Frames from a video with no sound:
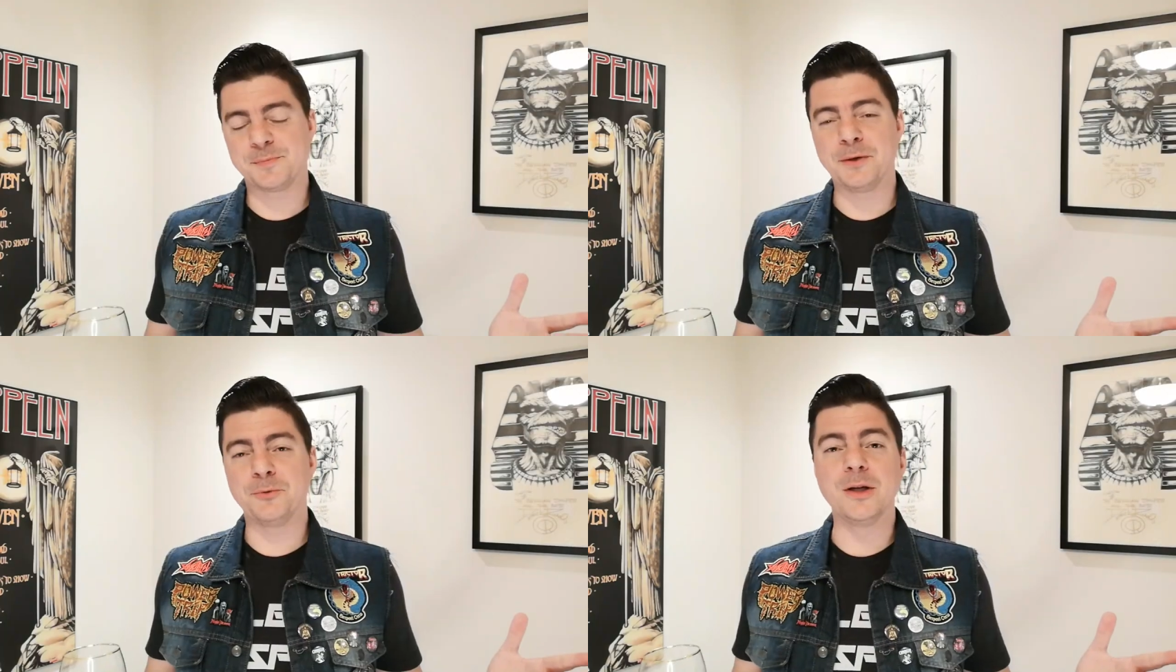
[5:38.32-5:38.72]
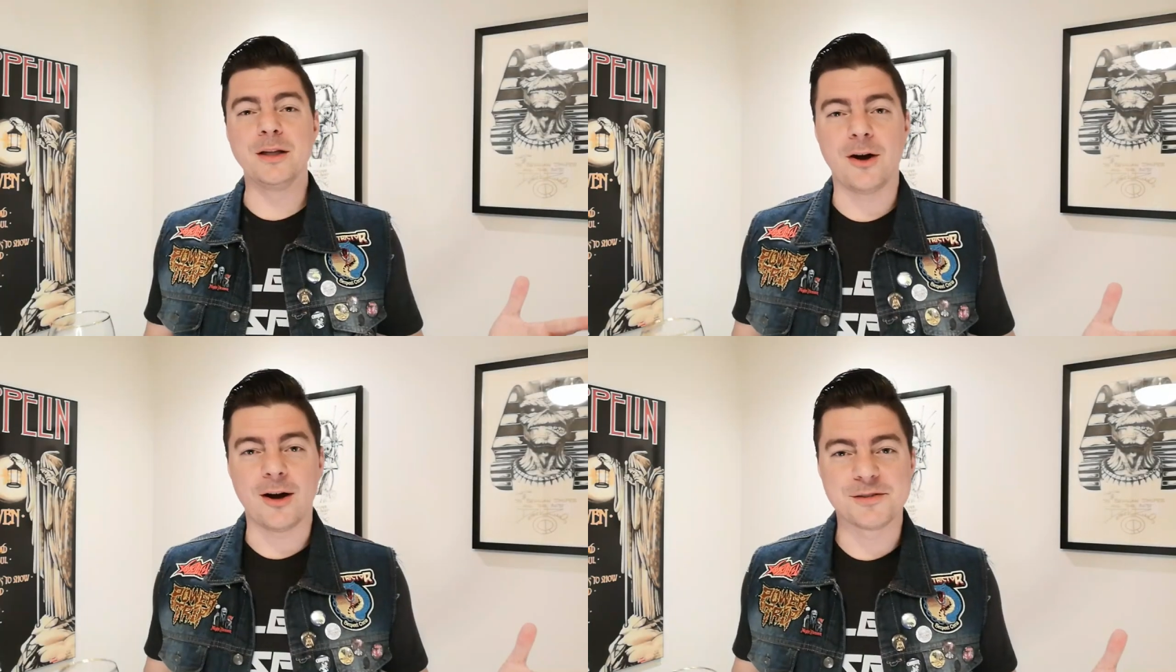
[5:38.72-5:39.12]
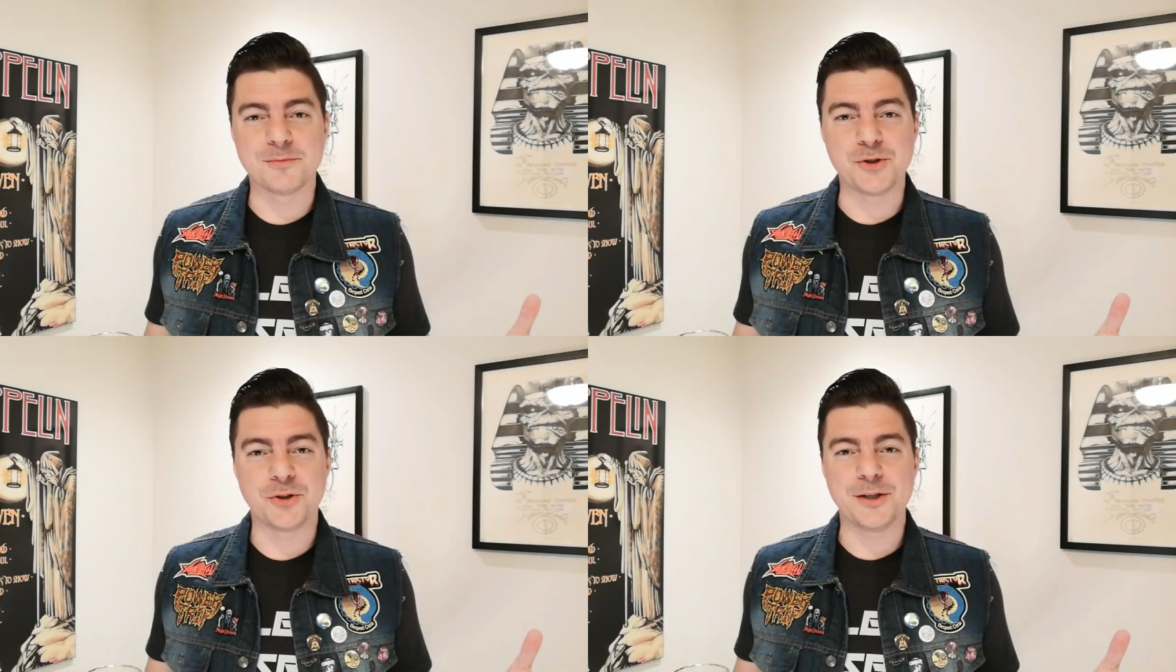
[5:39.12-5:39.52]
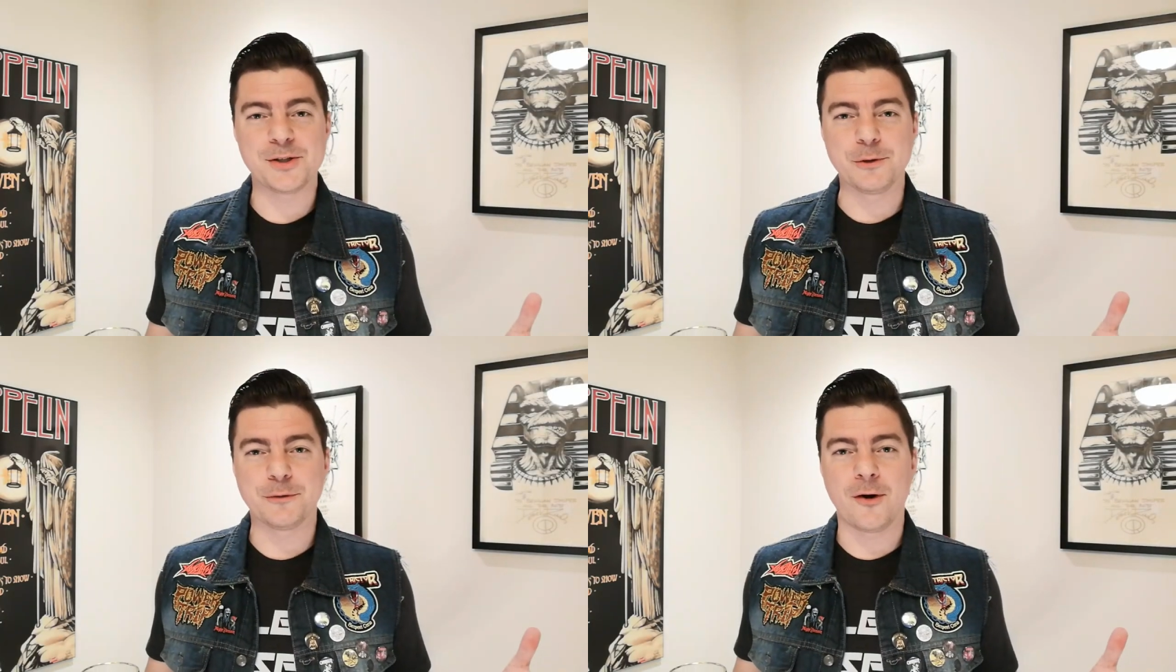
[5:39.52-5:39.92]
This has been a really awesome journey
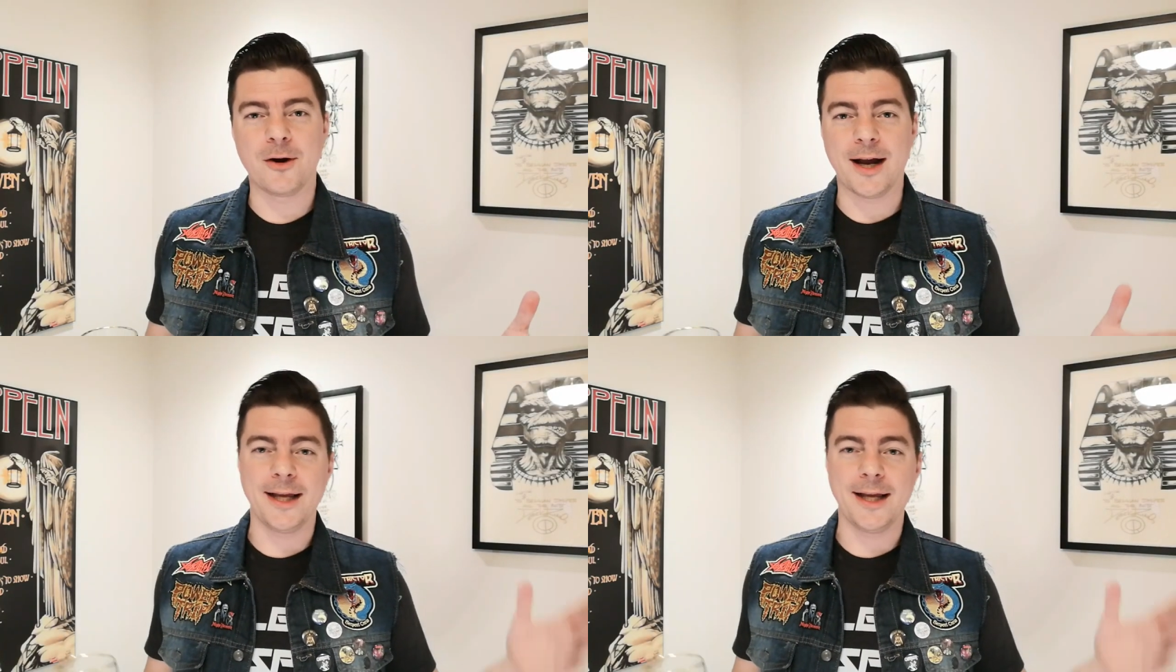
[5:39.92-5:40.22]
so far.